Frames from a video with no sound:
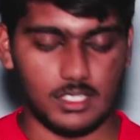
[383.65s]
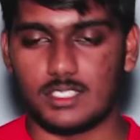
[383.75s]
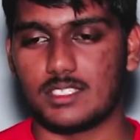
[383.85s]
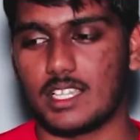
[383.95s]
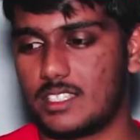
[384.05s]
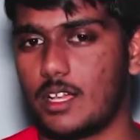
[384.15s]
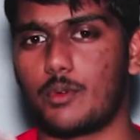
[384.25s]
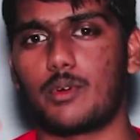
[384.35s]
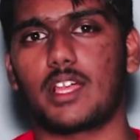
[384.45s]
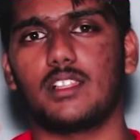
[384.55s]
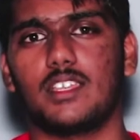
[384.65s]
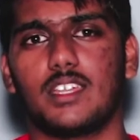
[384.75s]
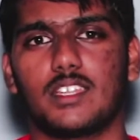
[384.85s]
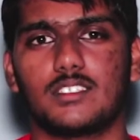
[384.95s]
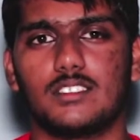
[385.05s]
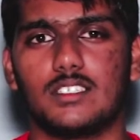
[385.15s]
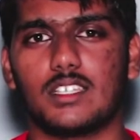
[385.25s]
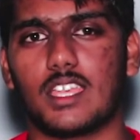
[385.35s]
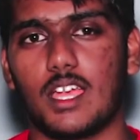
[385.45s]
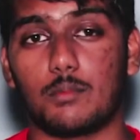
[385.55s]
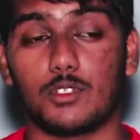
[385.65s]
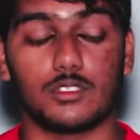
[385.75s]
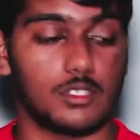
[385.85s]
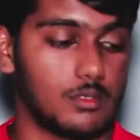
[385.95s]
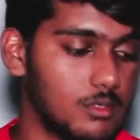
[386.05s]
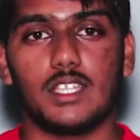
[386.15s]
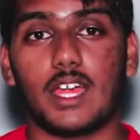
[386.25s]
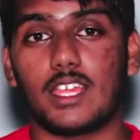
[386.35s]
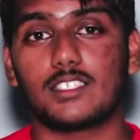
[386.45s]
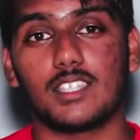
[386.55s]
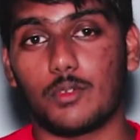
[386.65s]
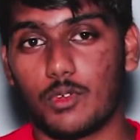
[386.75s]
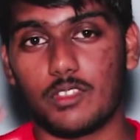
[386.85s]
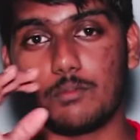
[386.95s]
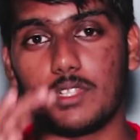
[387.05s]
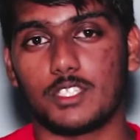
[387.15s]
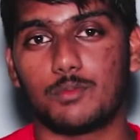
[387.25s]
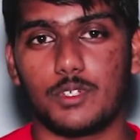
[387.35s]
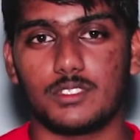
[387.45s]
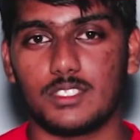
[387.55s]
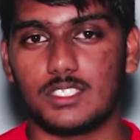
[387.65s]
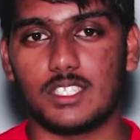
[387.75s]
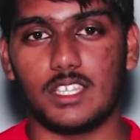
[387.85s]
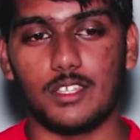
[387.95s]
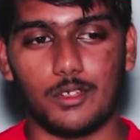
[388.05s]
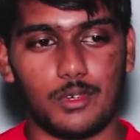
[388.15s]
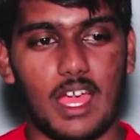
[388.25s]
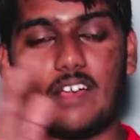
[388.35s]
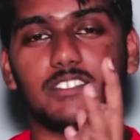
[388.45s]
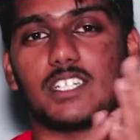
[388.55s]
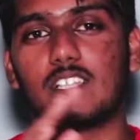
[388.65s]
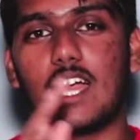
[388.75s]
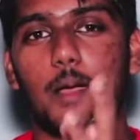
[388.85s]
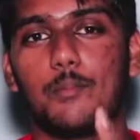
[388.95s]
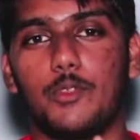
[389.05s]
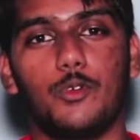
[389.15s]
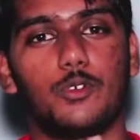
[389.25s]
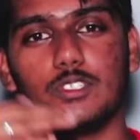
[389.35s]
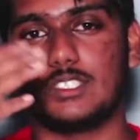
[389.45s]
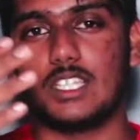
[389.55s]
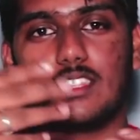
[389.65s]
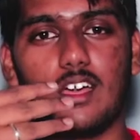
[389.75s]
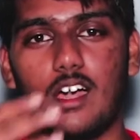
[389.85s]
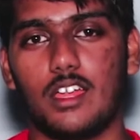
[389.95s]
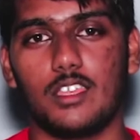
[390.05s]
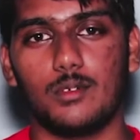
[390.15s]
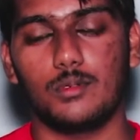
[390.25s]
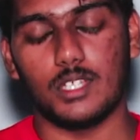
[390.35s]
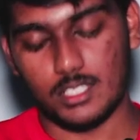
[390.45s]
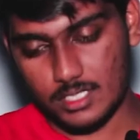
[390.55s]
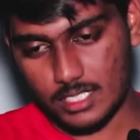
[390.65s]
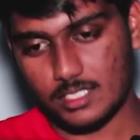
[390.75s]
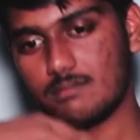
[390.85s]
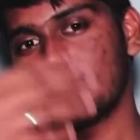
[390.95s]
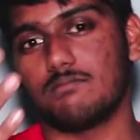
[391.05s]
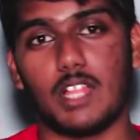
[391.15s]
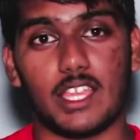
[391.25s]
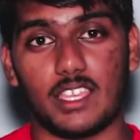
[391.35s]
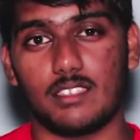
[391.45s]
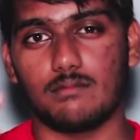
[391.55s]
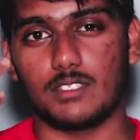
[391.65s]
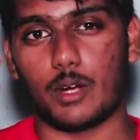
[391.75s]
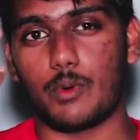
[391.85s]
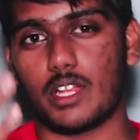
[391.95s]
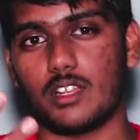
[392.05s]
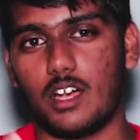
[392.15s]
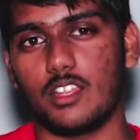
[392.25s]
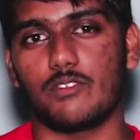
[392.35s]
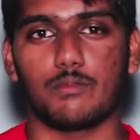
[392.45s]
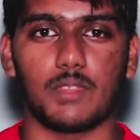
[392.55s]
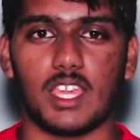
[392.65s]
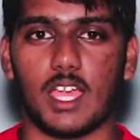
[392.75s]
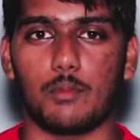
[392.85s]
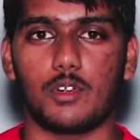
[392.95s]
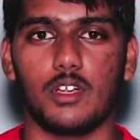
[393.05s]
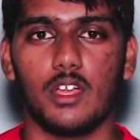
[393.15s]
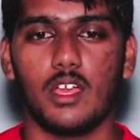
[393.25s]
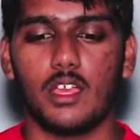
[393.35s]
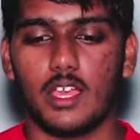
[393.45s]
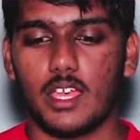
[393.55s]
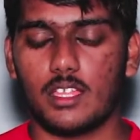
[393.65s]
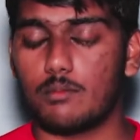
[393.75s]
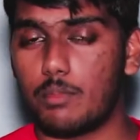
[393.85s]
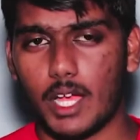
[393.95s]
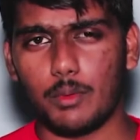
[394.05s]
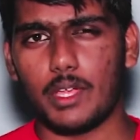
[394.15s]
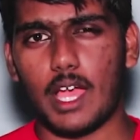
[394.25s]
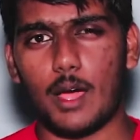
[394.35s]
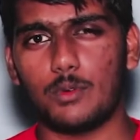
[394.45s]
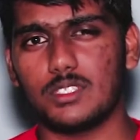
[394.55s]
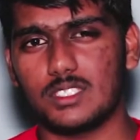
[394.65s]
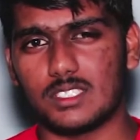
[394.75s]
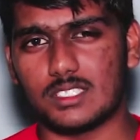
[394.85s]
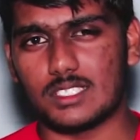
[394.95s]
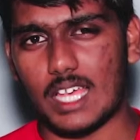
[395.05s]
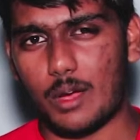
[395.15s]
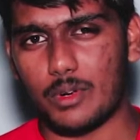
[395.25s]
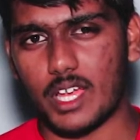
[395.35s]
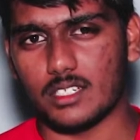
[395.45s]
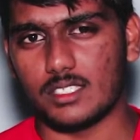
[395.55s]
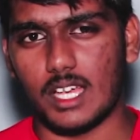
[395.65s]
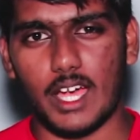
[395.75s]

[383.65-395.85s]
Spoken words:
It's like directly connected to the camera. So yeah, that's like one of the plus points of this thing. You don't have to clap in order to sync the audio. It's just like direct audio from the camera. And by the way, how does this sound actually?